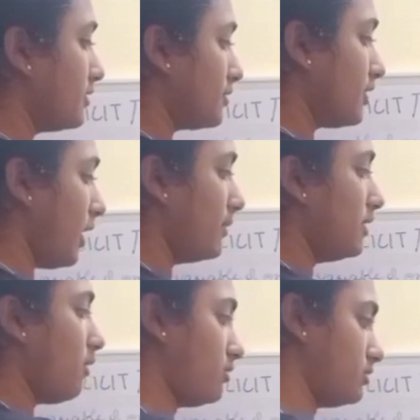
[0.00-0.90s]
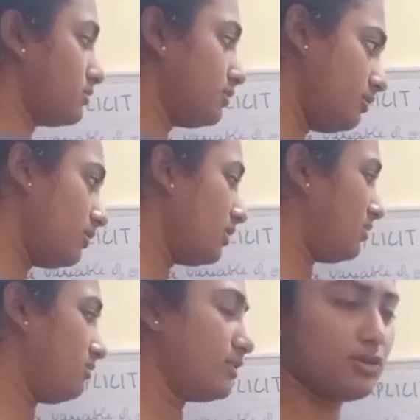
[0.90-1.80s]
into to double also
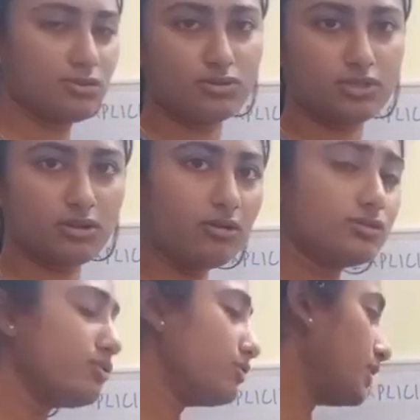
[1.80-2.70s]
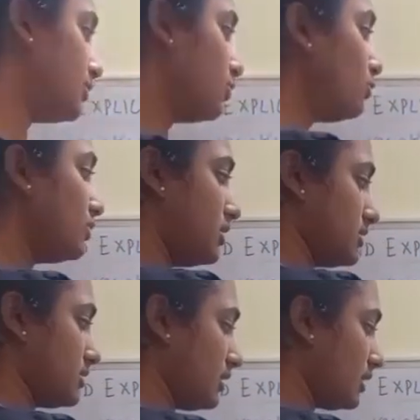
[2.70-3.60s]
without using long. So you can do
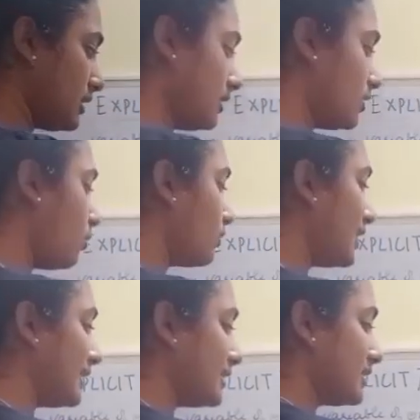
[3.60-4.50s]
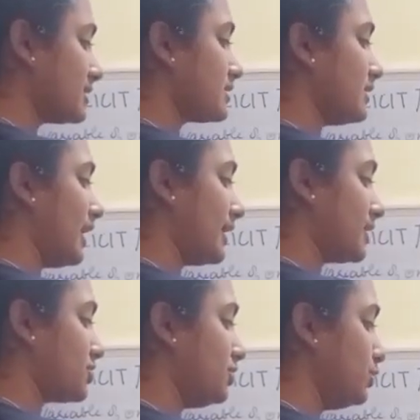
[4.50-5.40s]
this in only in this
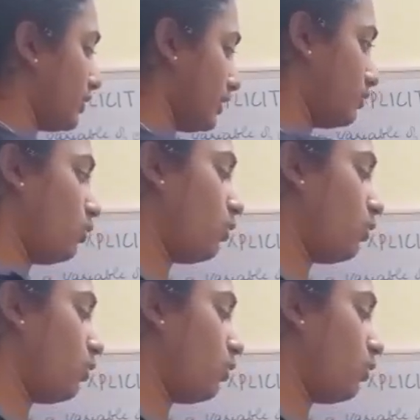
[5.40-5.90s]
direction you can